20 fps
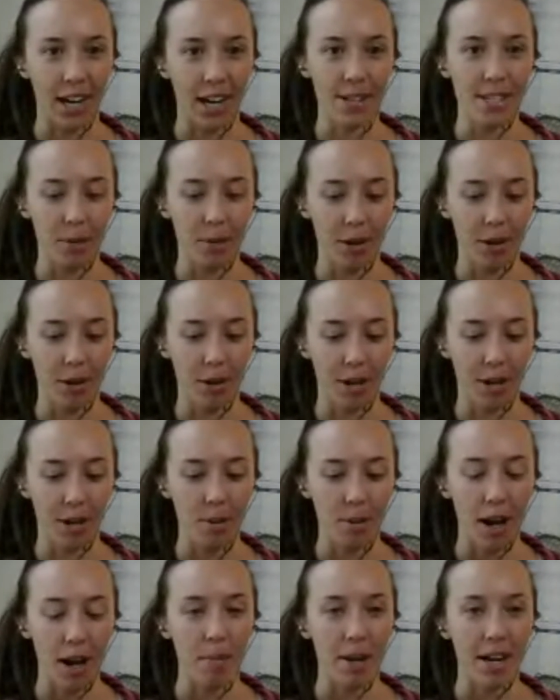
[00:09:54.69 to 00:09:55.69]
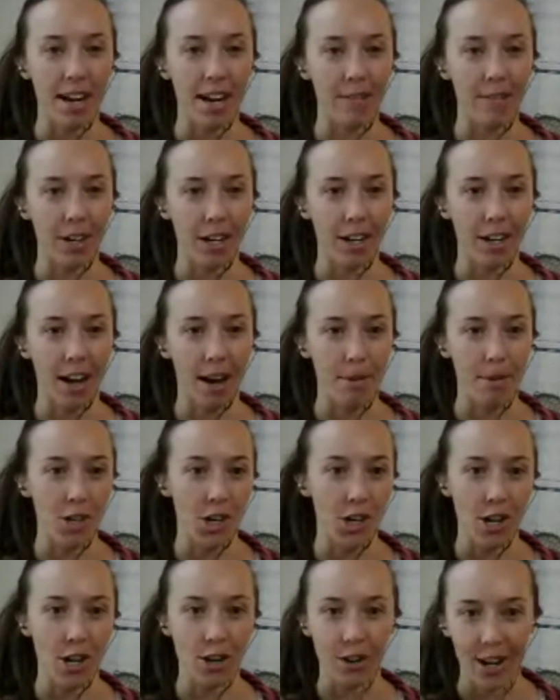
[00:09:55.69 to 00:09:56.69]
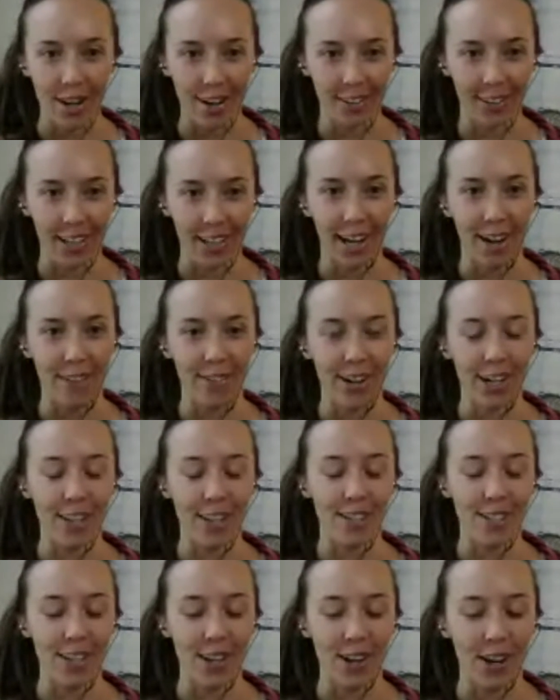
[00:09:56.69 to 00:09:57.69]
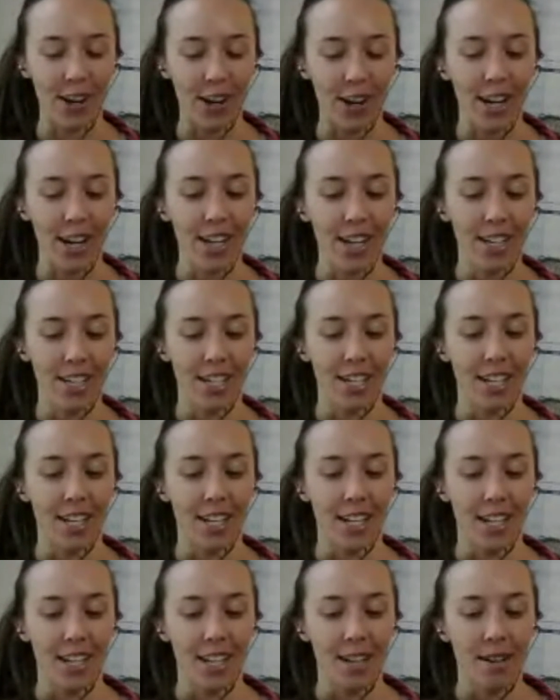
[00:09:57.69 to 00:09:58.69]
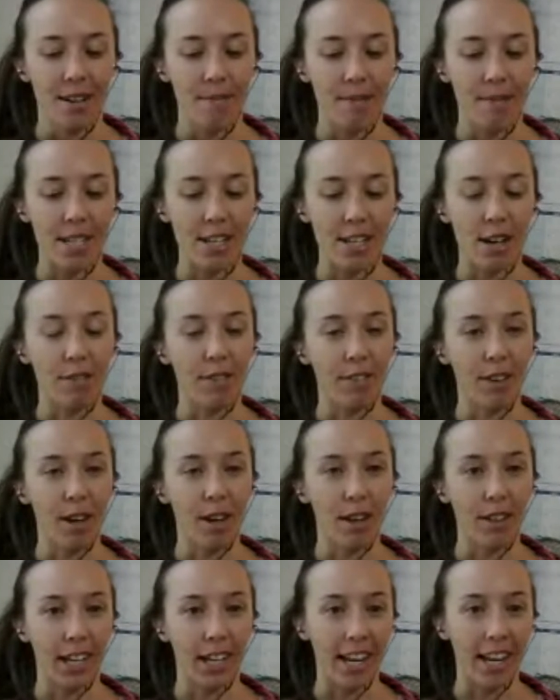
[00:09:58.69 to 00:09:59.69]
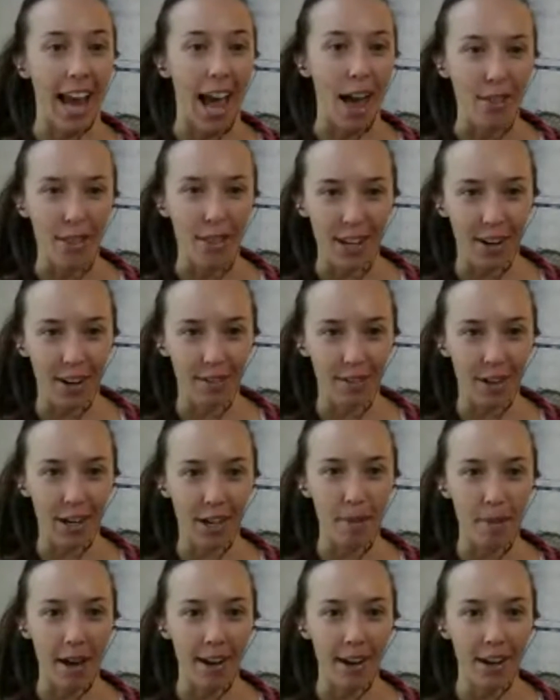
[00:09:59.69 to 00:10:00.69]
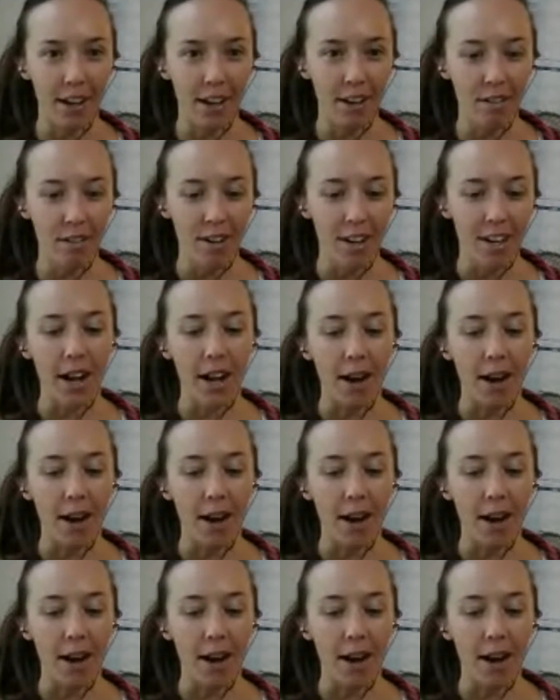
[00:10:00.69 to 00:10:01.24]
Like I always did pretty well, but I'm a trail runner. Like I never considered myself like an athlete or very competitive.